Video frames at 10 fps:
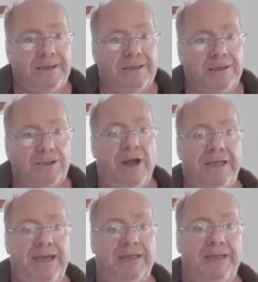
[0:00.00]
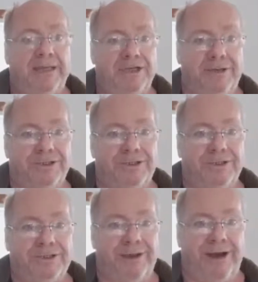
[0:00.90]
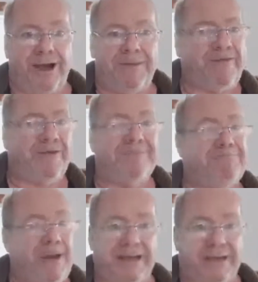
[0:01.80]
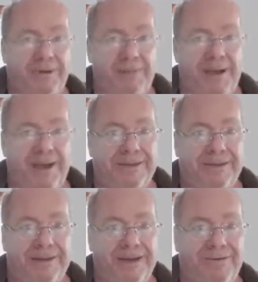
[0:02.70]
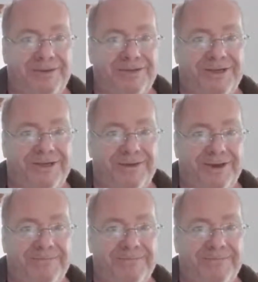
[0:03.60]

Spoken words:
try and get an injunction, I'm even better prepared than I was this time.